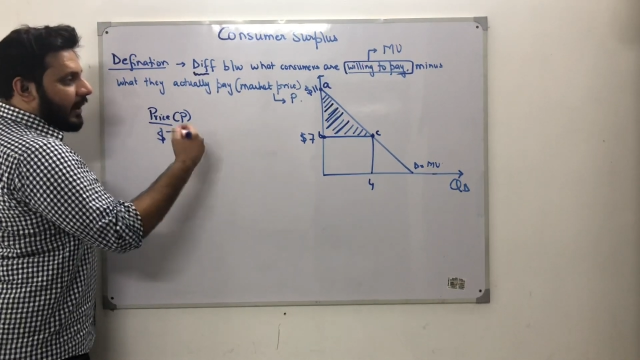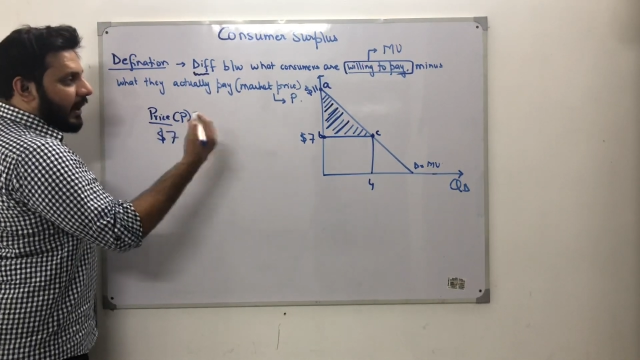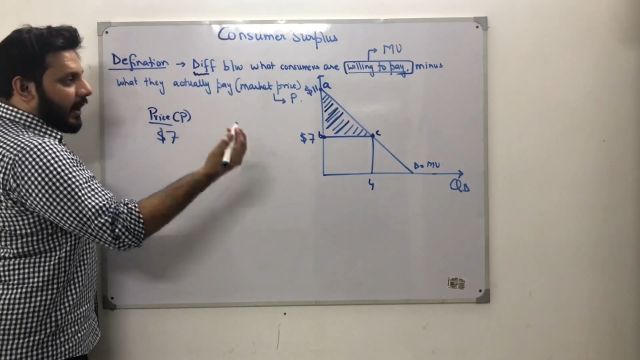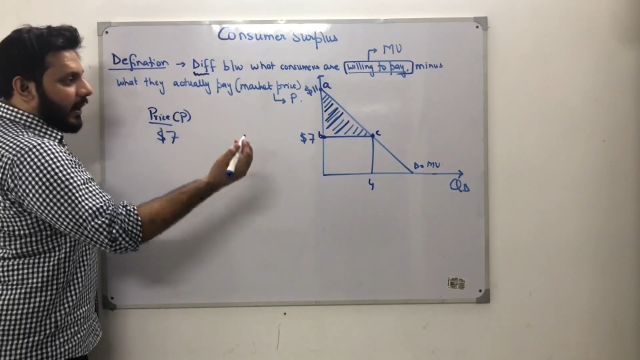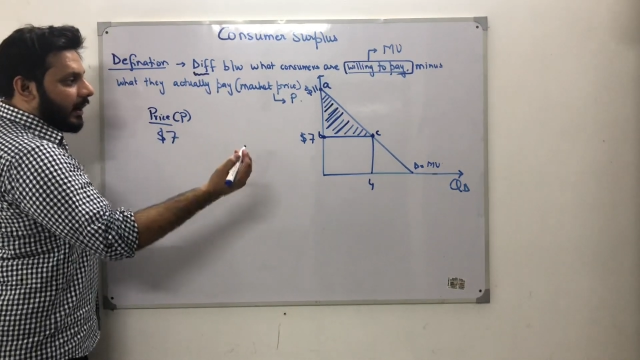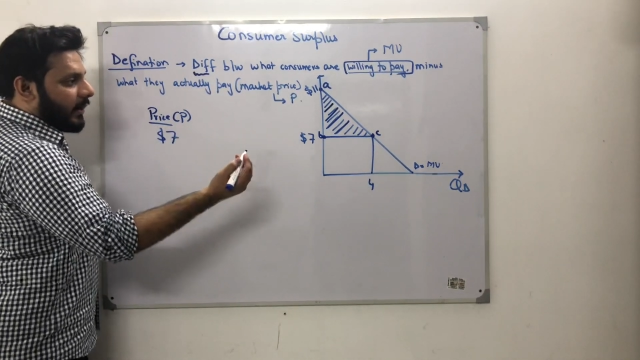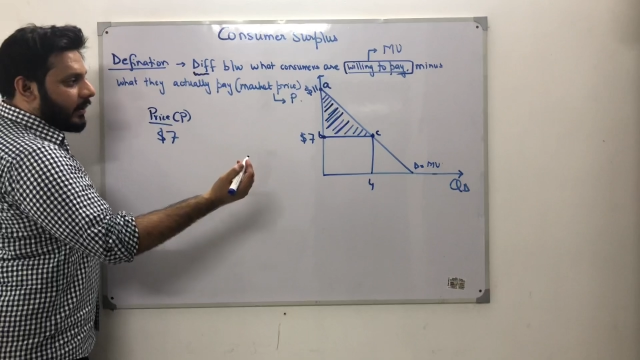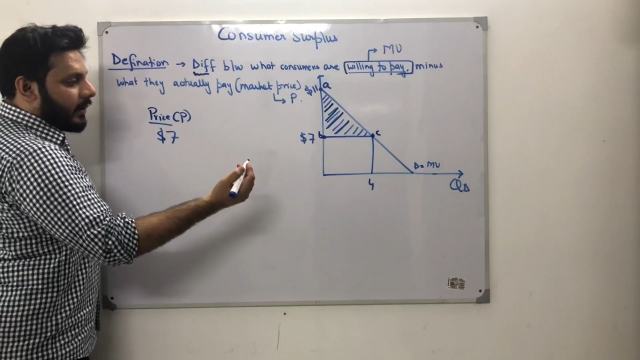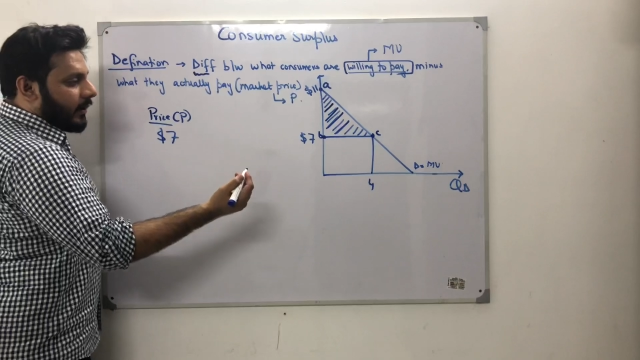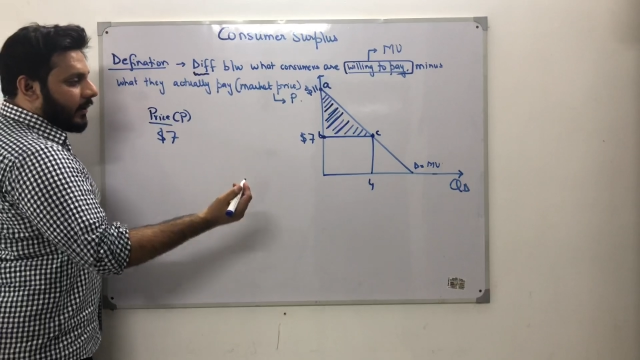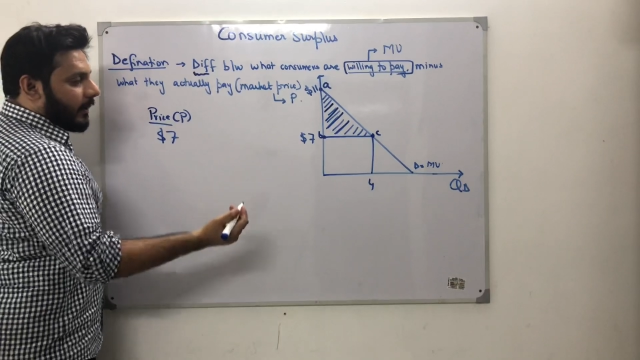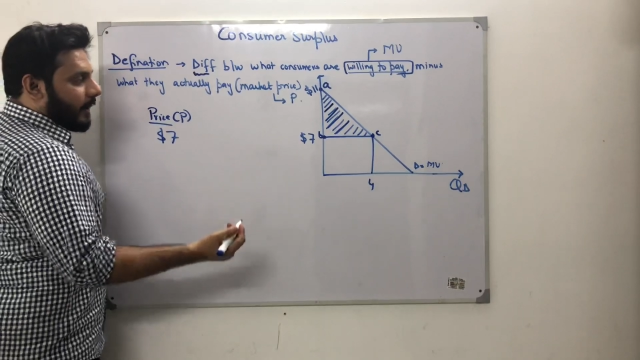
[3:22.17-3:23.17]
and
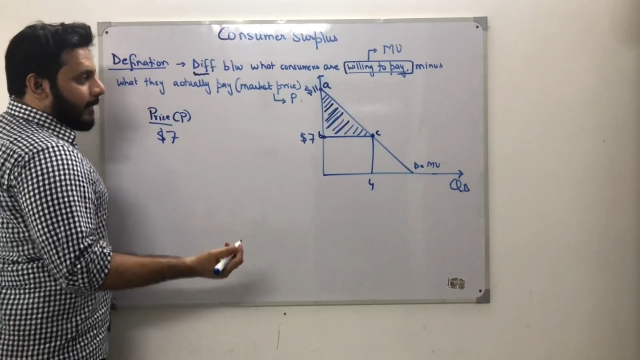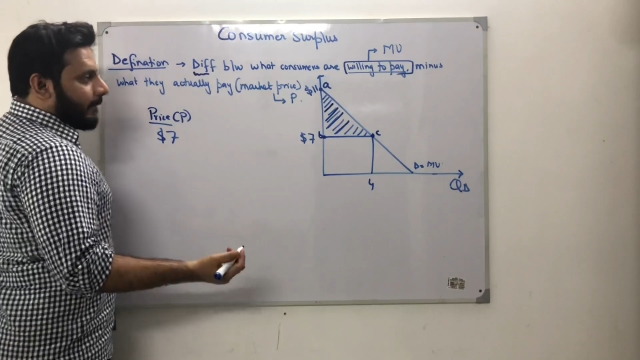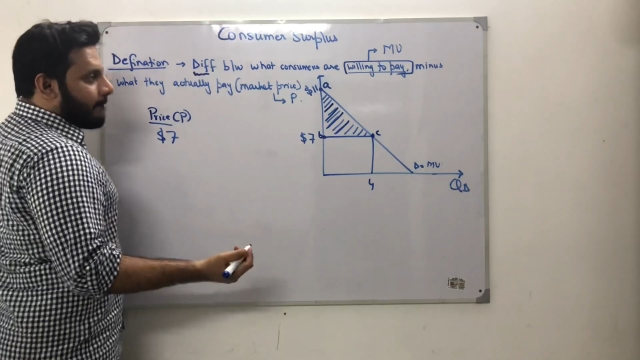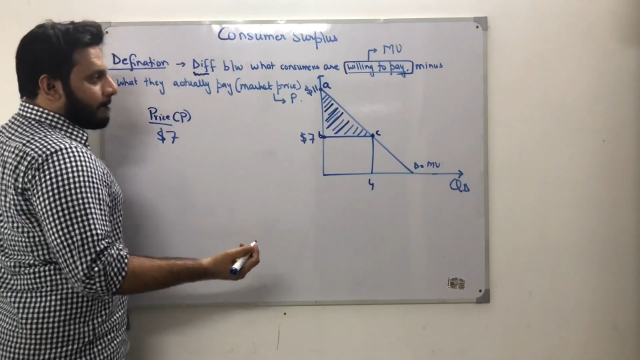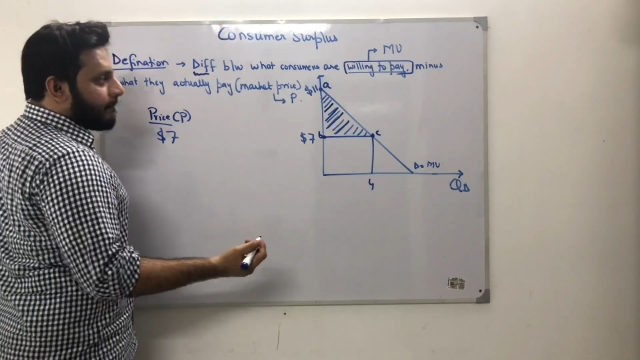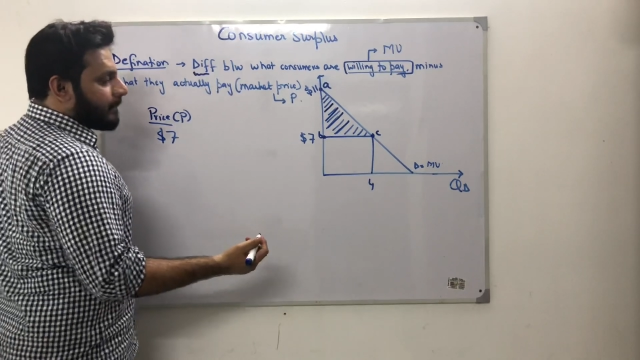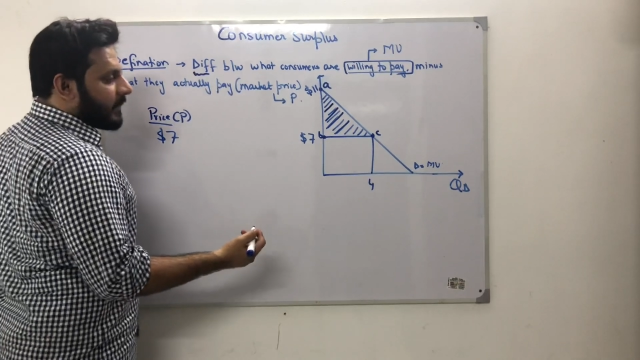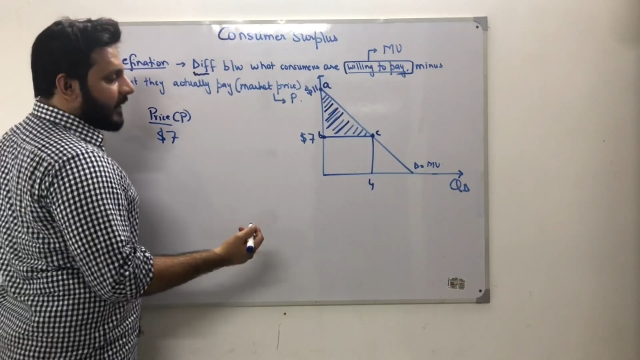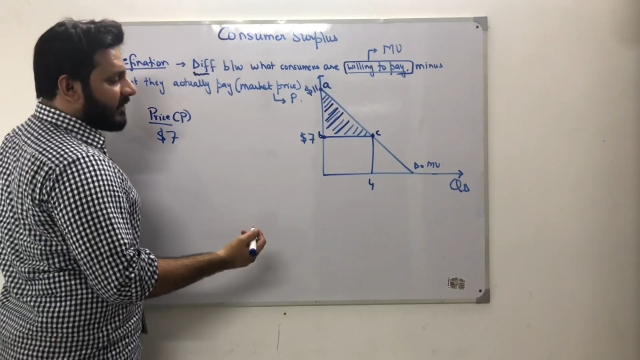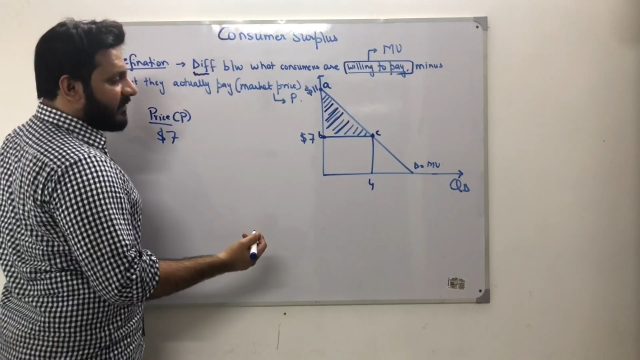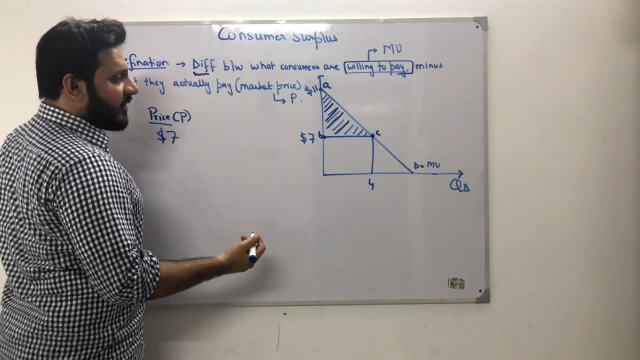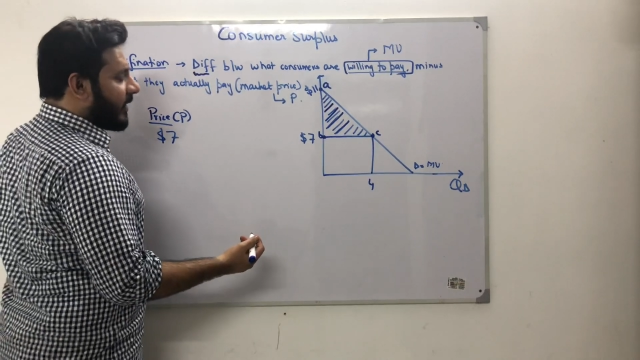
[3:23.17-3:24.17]

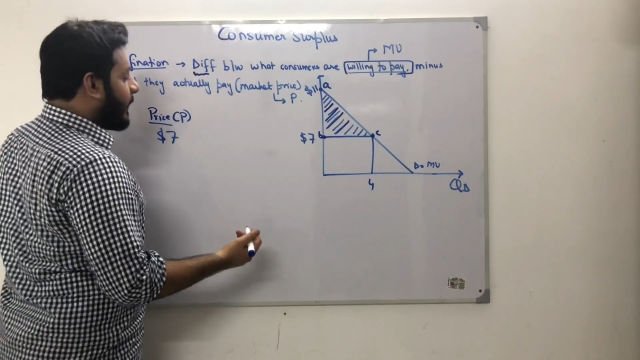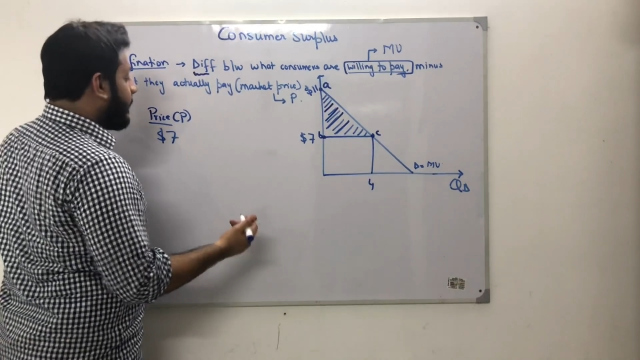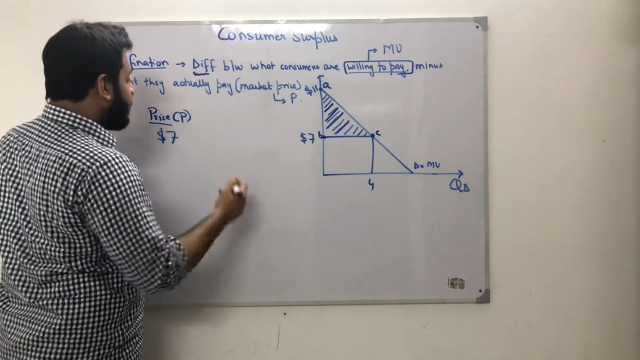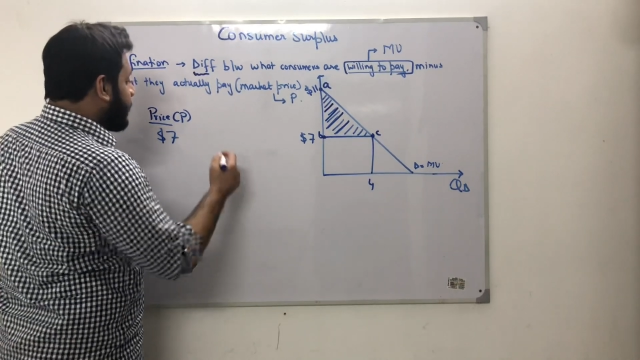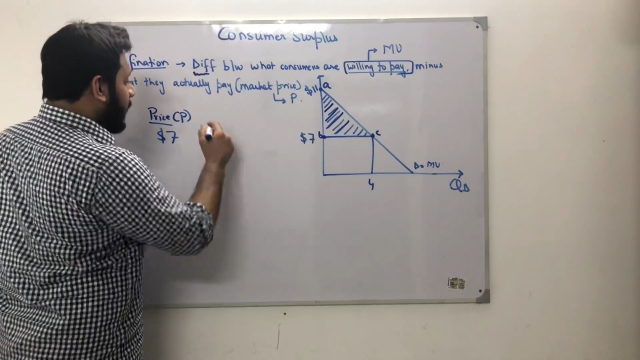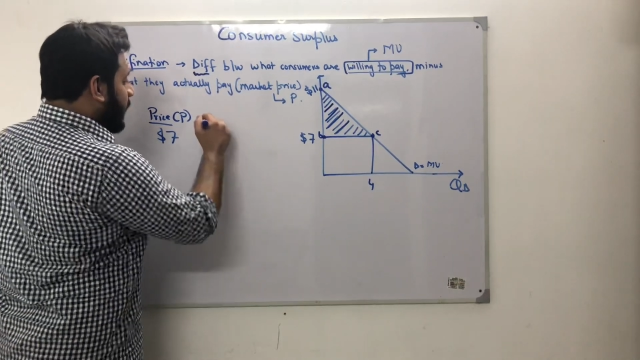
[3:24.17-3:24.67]
let's say